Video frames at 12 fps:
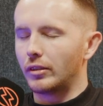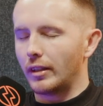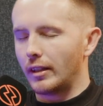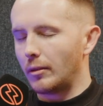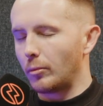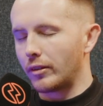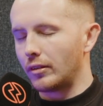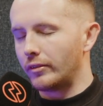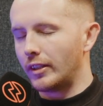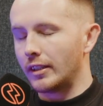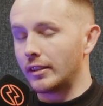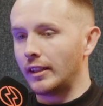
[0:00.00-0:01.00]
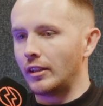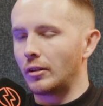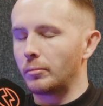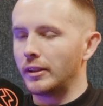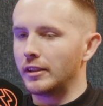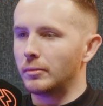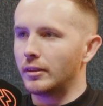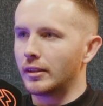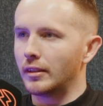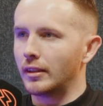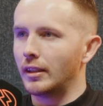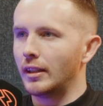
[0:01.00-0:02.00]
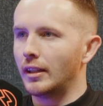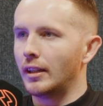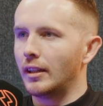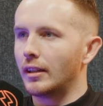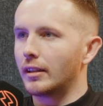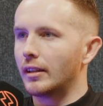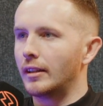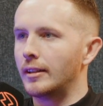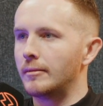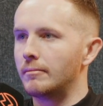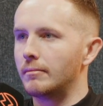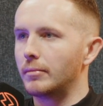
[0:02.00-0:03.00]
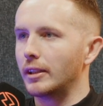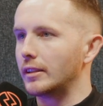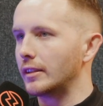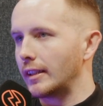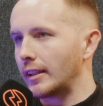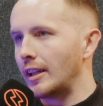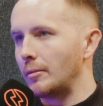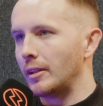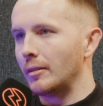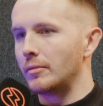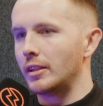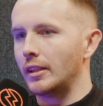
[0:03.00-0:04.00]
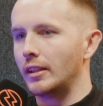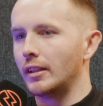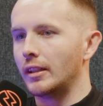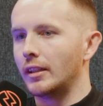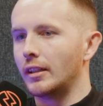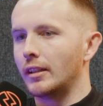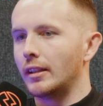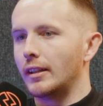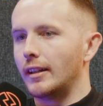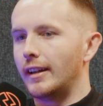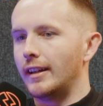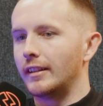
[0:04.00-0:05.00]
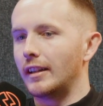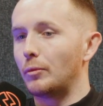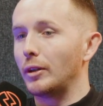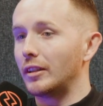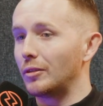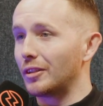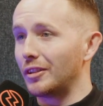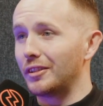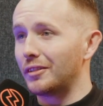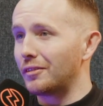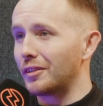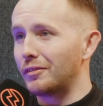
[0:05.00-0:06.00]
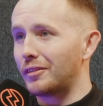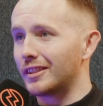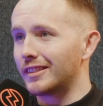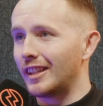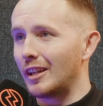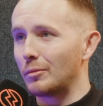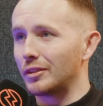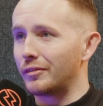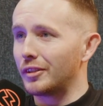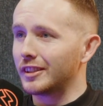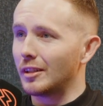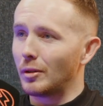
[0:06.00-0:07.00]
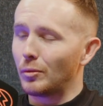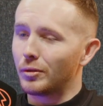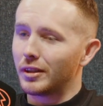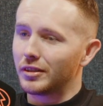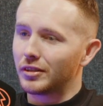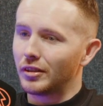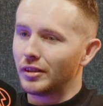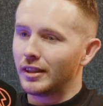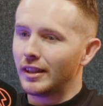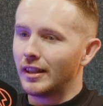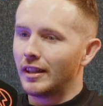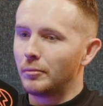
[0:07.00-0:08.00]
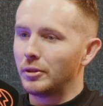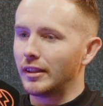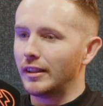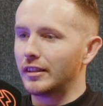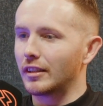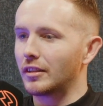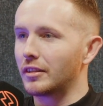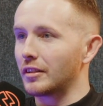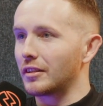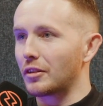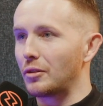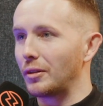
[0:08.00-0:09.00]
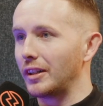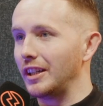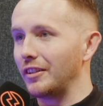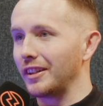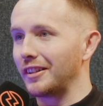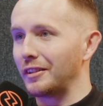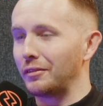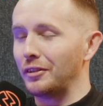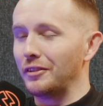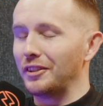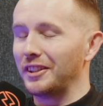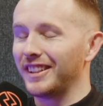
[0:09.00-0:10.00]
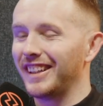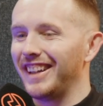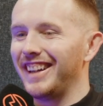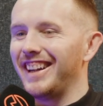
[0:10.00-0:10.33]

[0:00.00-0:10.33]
help with university or placements in places like KPMG. And I went down to London for the first time. It was the first time I wore a suit, besides a court hearing and a funeral.